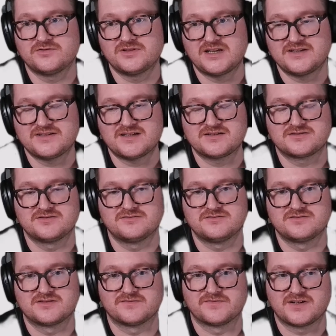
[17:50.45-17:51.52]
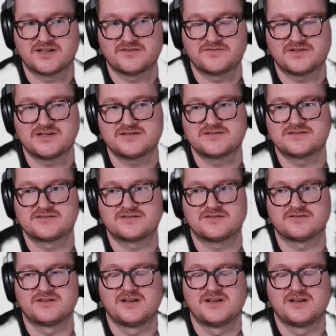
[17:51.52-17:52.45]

LandArchTools and PhytoFiles, so